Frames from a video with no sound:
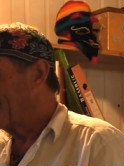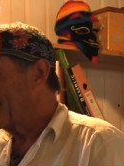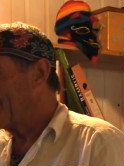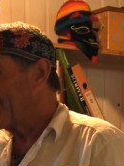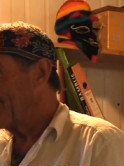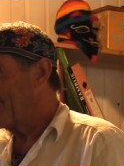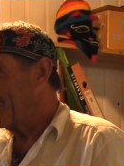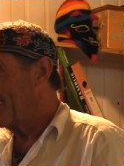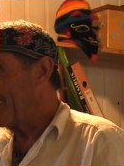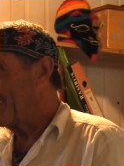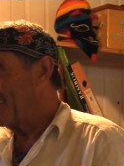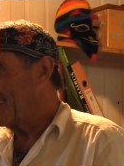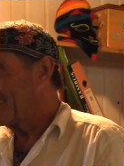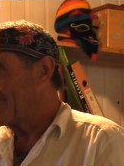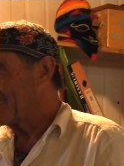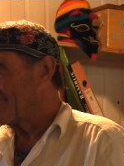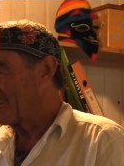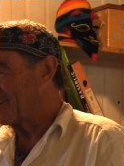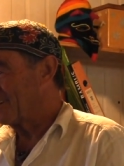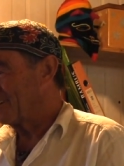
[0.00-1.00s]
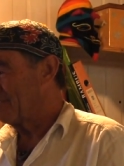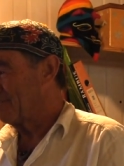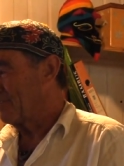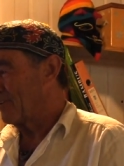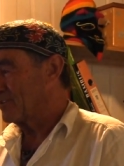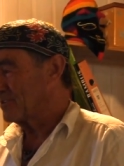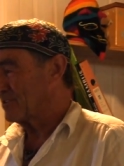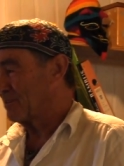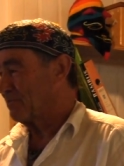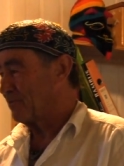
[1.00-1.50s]
They need
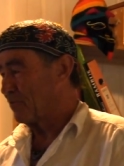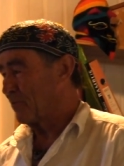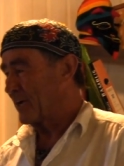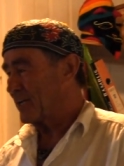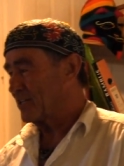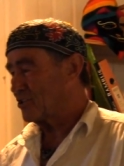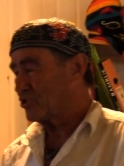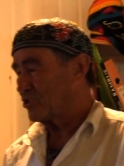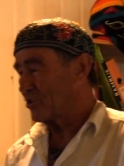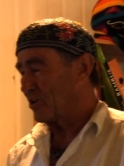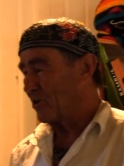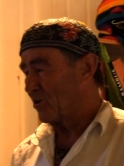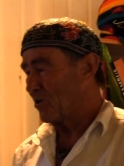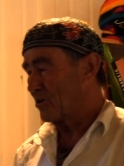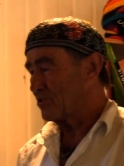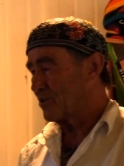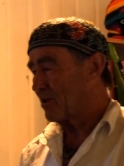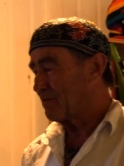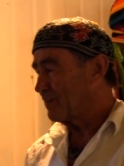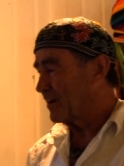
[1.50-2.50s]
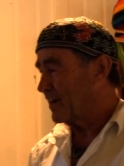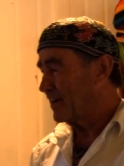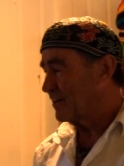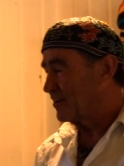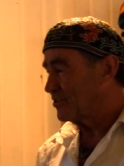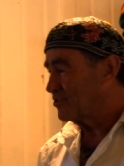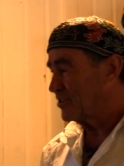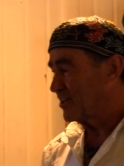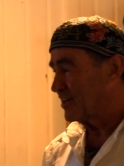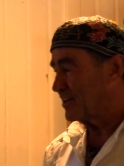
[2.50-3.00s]
for the fridge a lot of
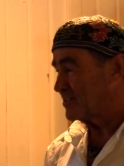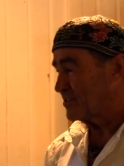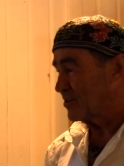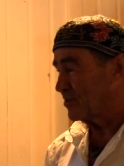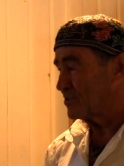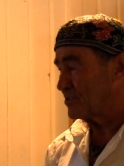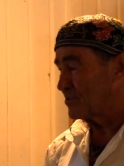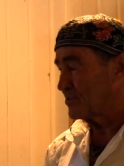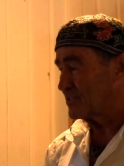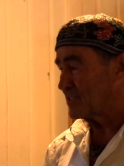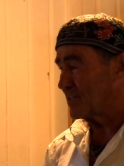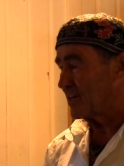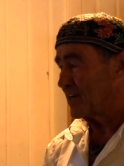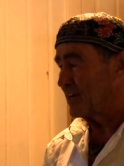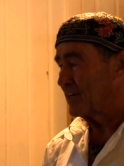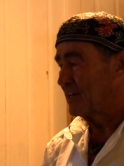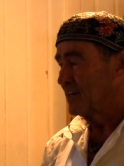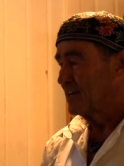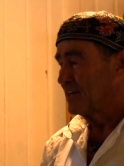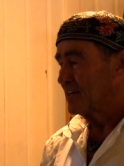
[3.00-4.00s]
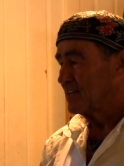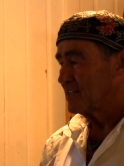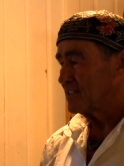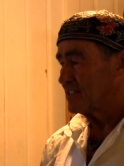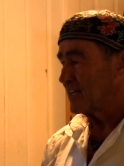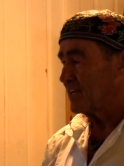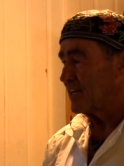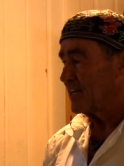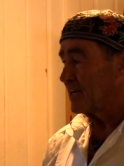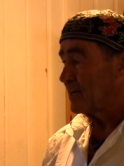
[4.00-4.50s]
energy, so to say.
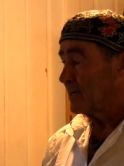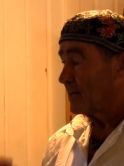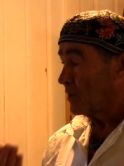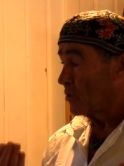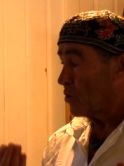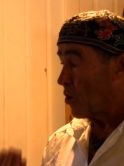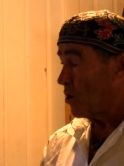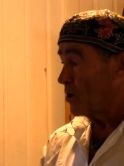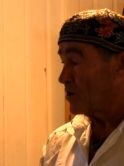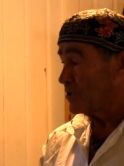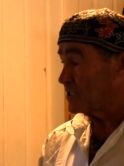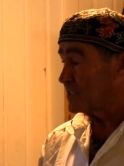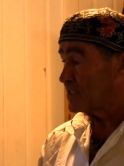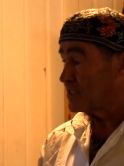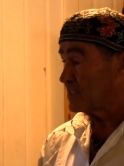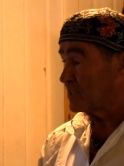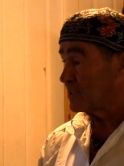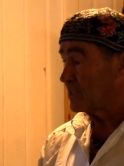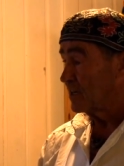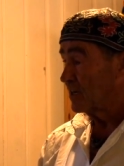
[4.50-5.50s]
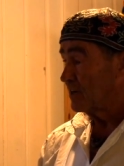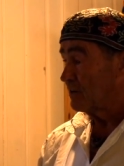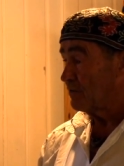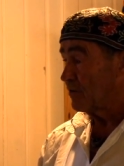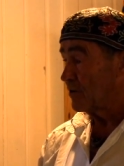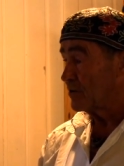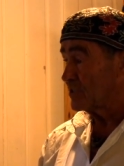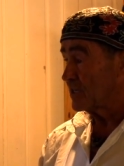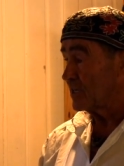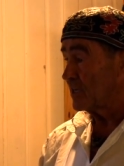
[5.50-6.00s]
The costs
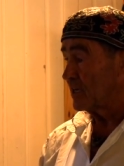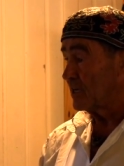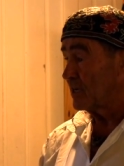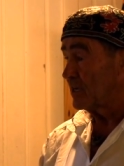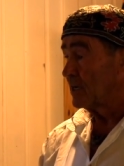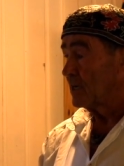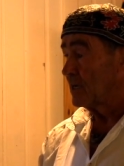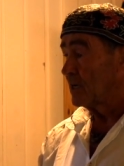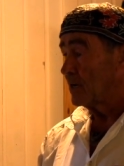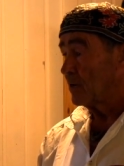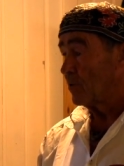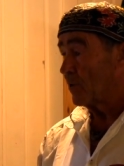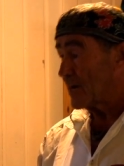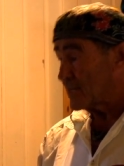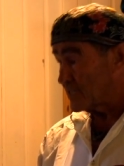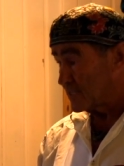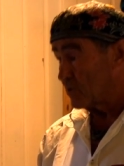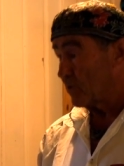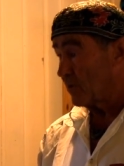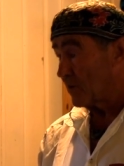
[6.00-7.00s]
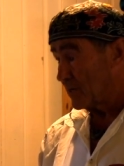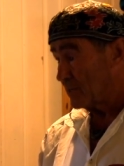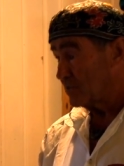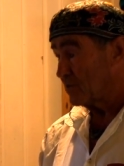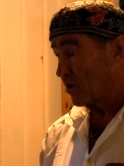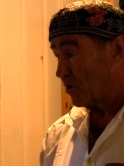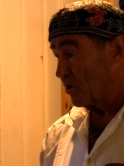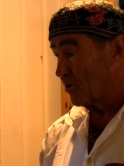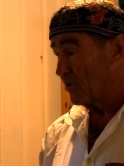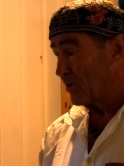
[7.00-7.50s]
for the restaurant
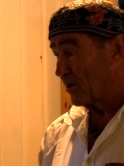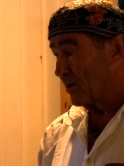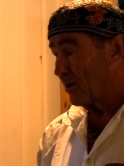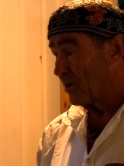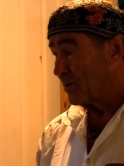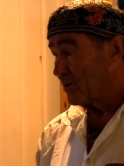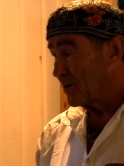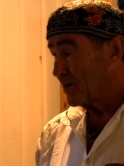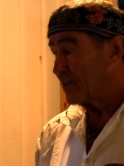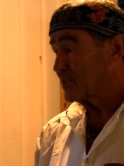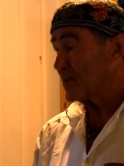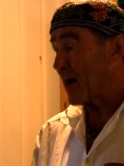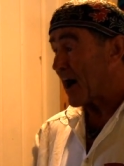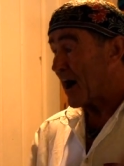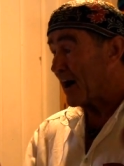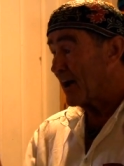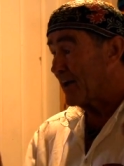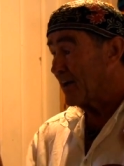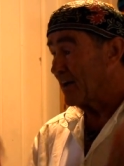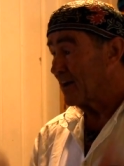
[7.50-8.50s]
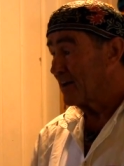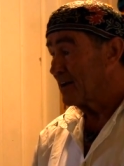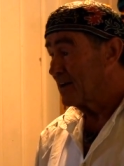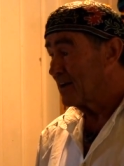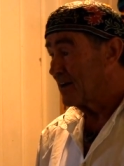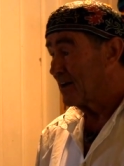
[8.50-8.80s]
owner is high.